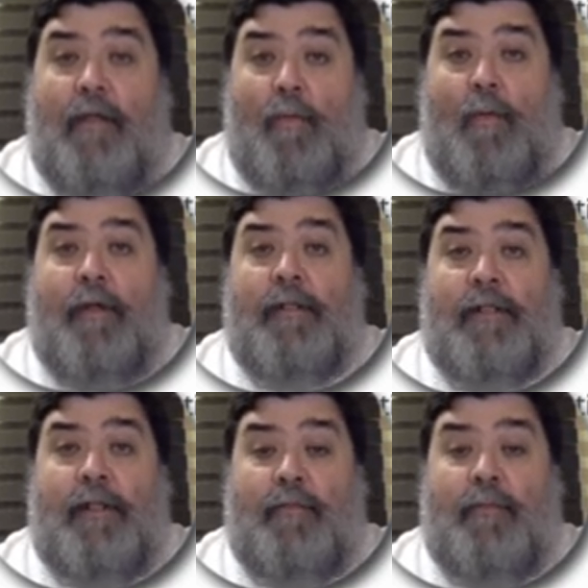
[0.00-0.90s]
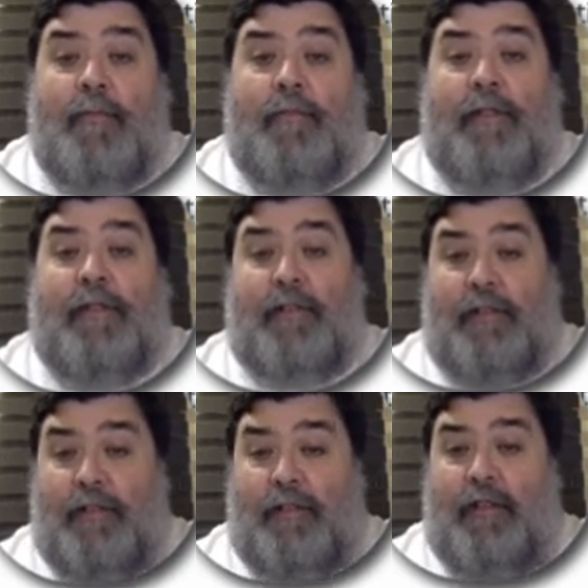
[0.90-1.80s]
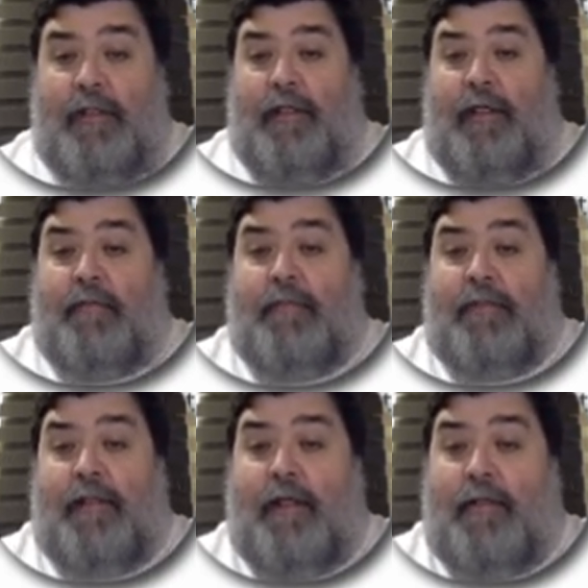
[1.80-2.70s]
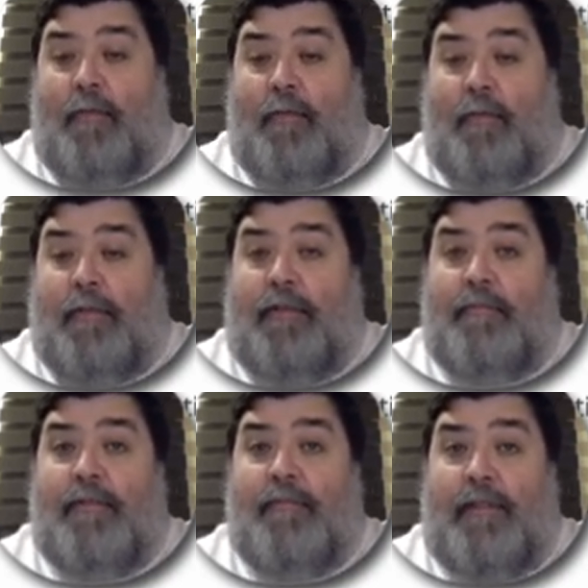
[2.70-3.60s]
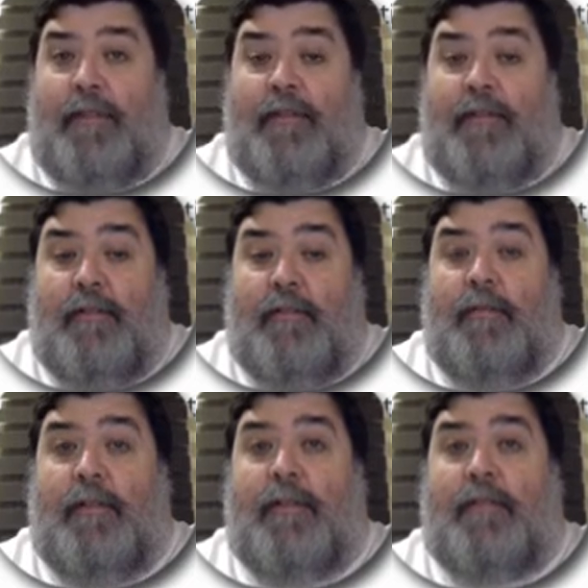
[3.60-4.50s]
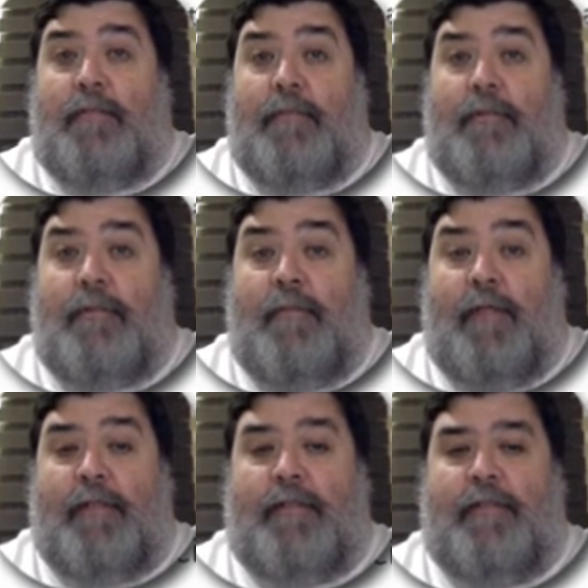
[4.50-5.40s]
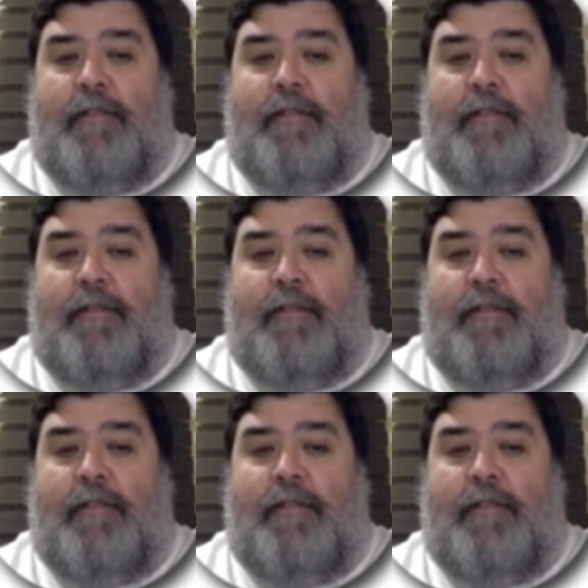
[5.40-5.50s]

winds up automatically, having done all that it was meant to do in the first place.